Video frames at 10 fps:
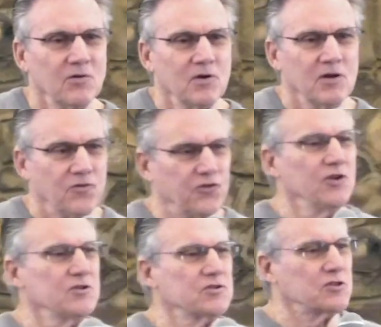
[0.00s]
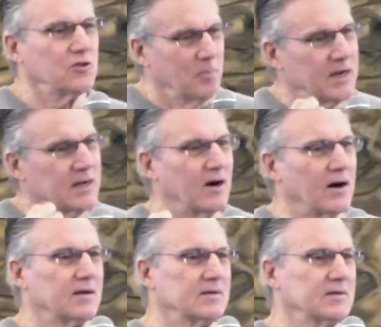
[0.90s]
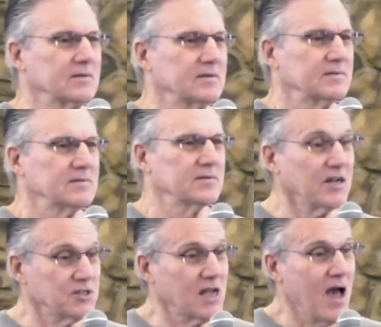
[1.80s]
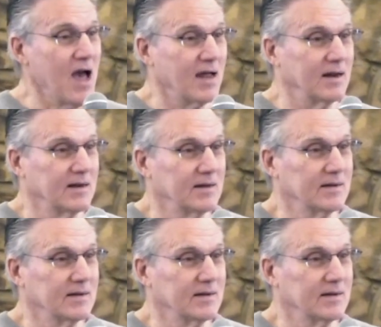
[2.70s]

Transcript: who refuse to obey God. That's sad.